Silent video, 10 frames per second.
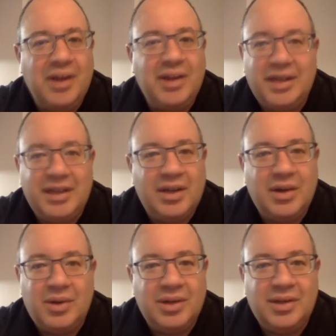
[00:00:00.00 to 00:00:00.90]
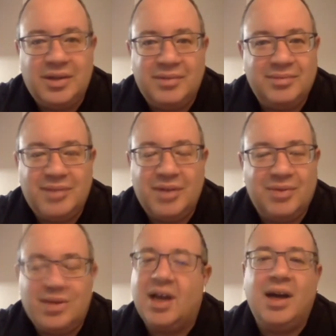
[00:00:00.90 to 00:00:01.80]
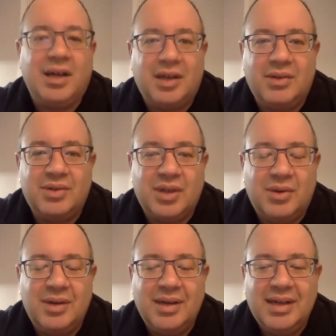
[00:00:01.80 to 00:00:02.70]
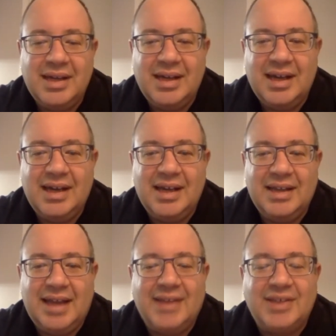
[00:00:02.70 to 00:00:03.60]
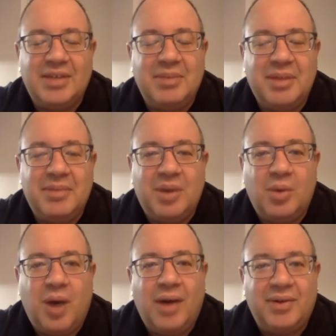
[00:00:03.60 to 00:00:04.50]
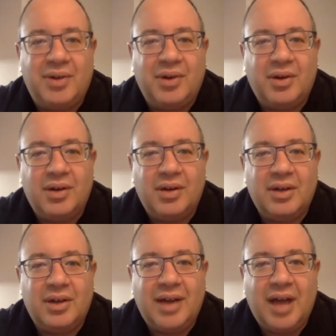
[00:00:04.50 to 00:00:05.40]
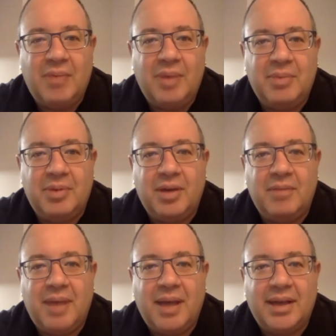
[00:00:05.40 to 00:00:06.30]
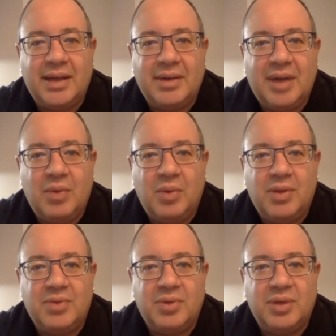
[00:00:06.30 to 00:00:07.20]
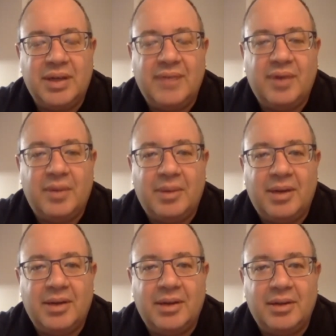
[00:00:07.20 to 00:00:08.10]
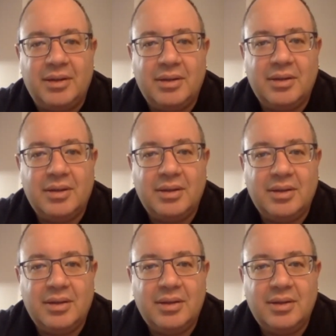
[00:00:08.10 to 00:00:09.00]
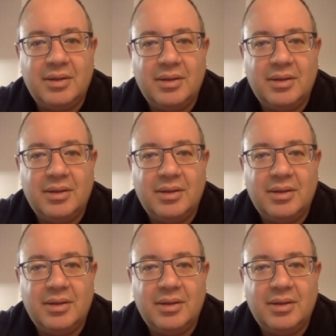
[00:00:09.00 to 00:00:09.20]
Why do you need to go to, Chicago? So that's going to be the big wild card on how people come back and what's really different about it. Right.